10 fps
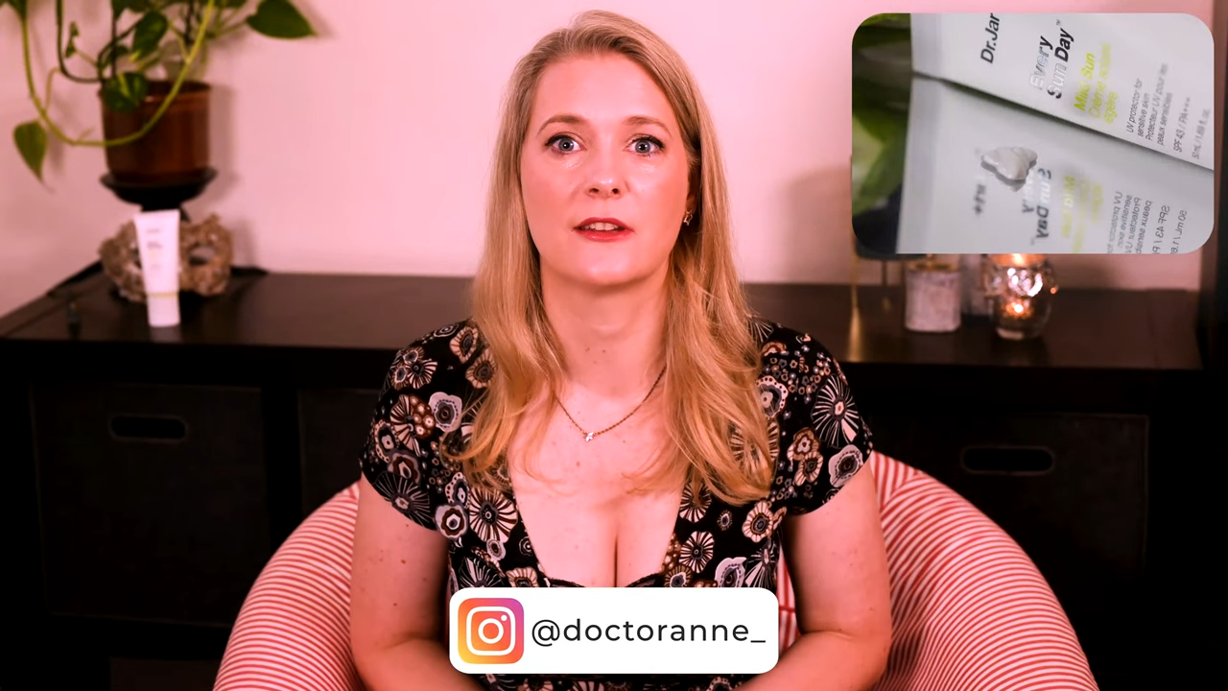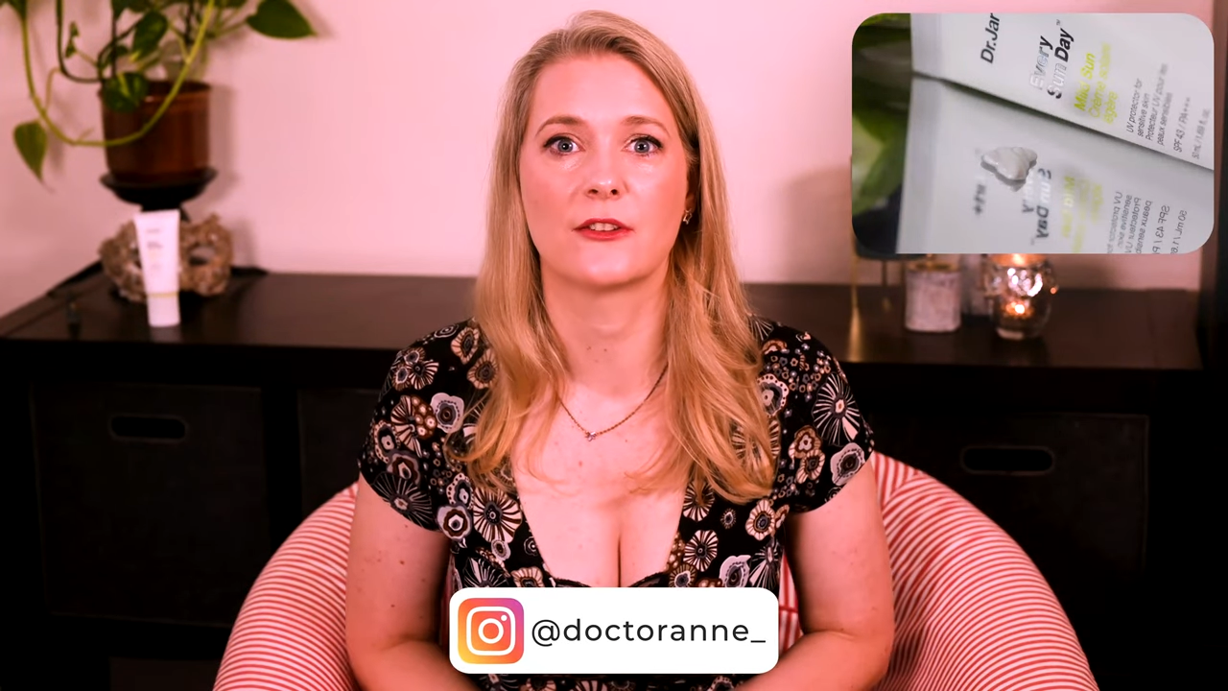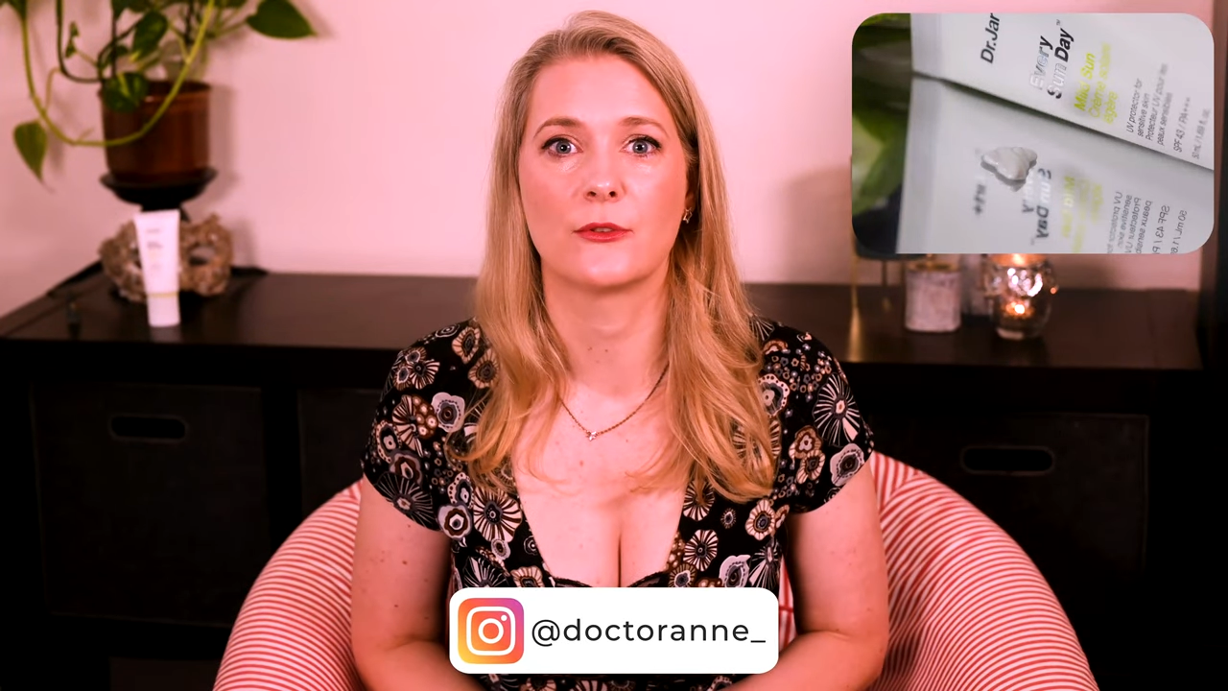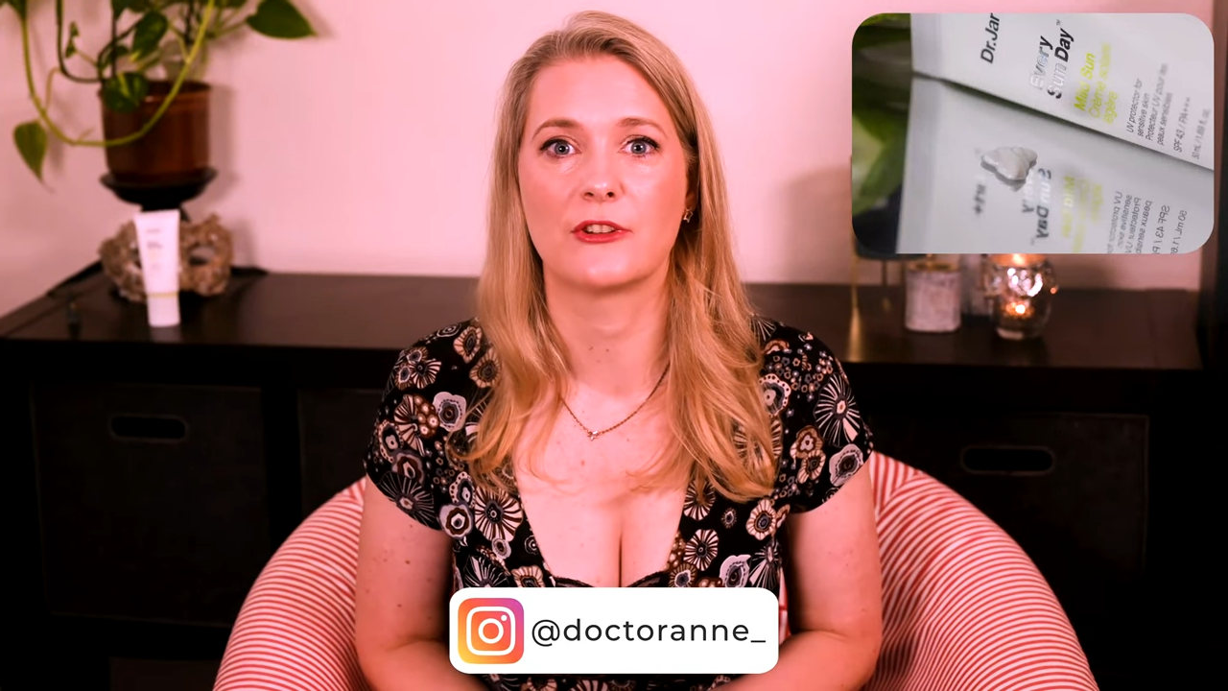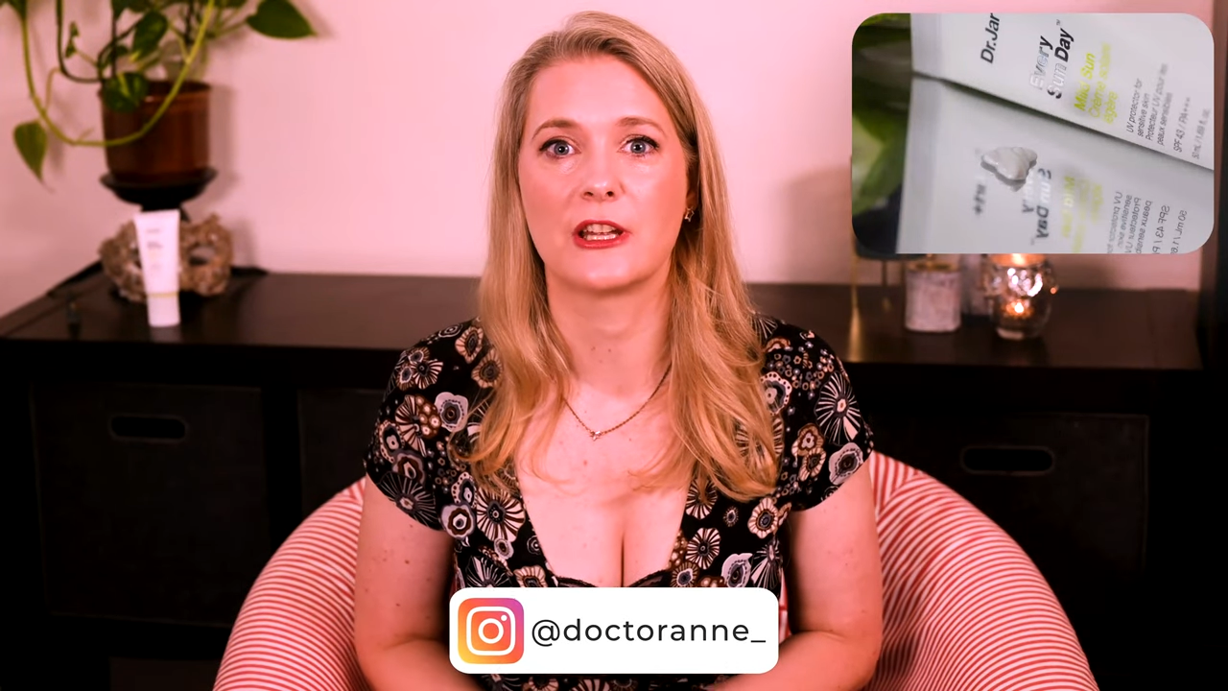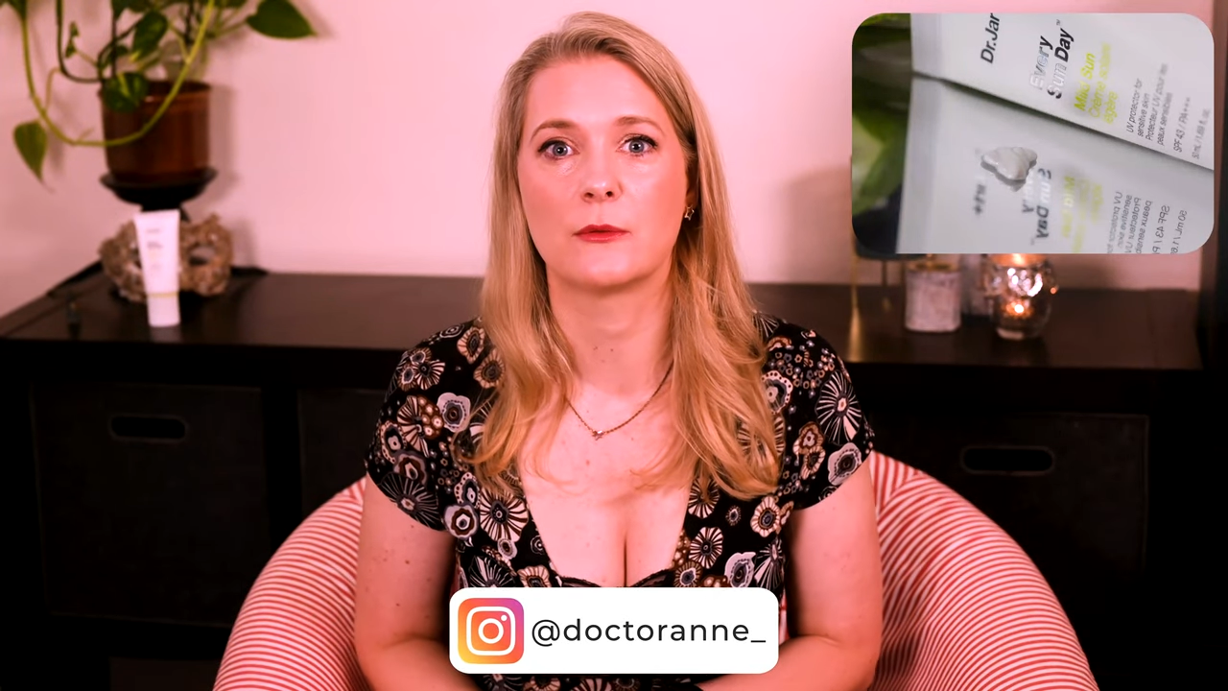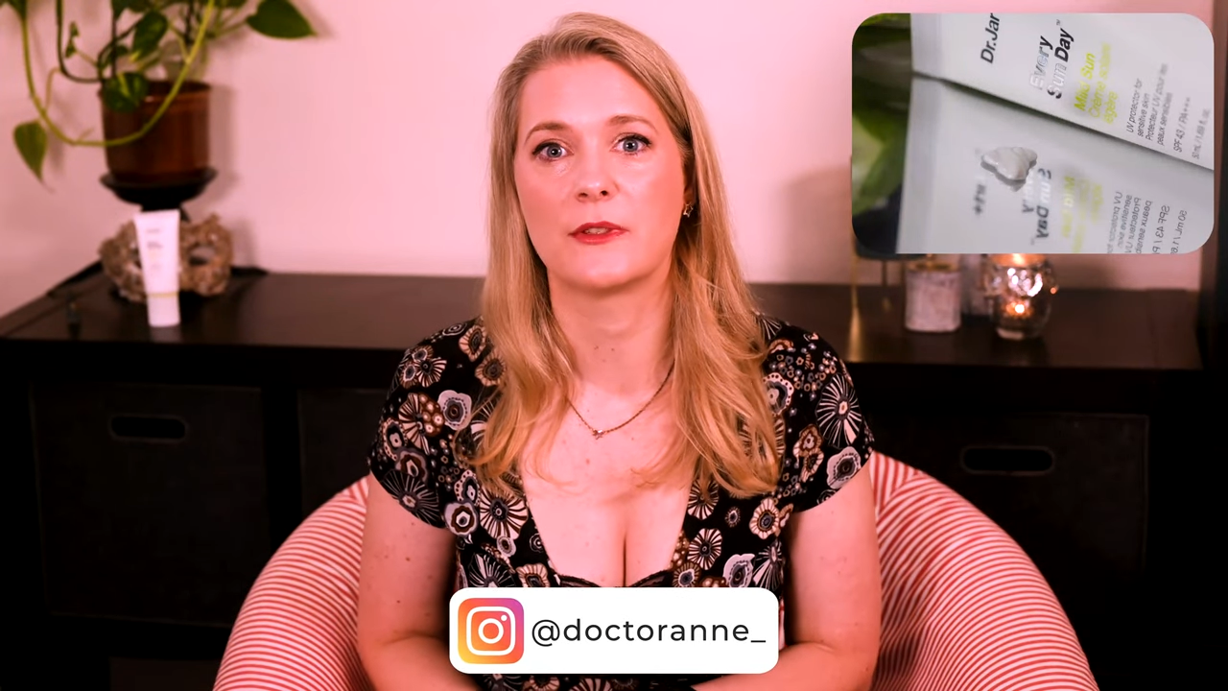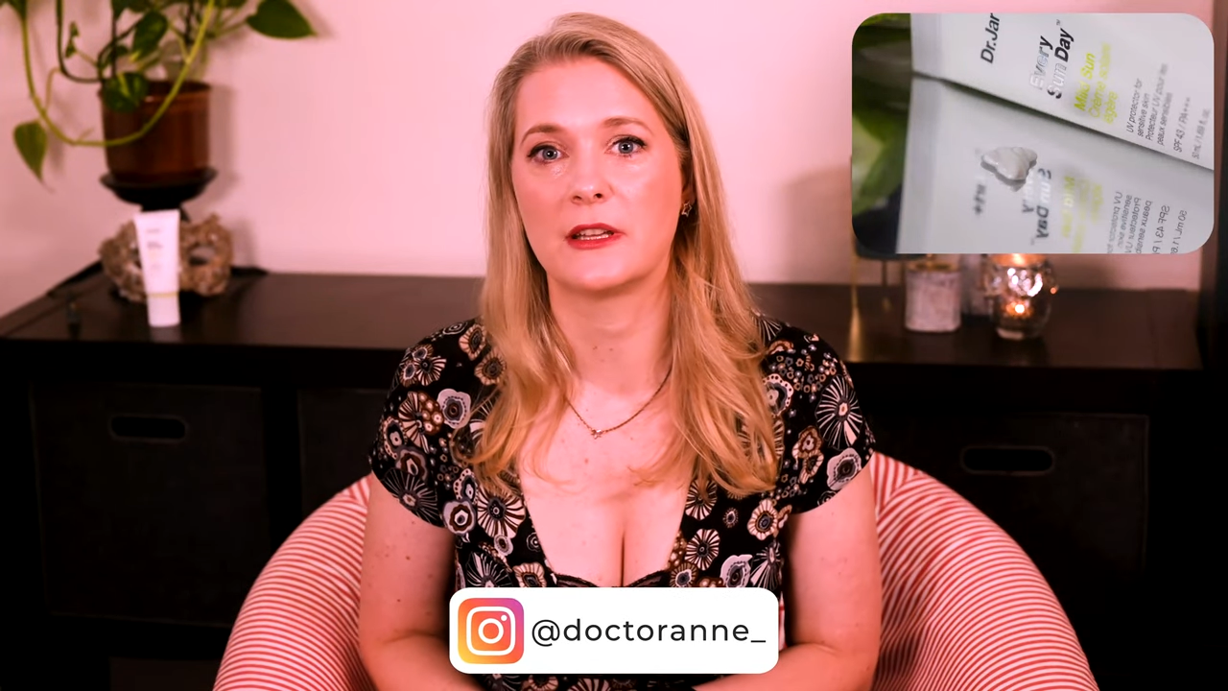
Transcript: associate with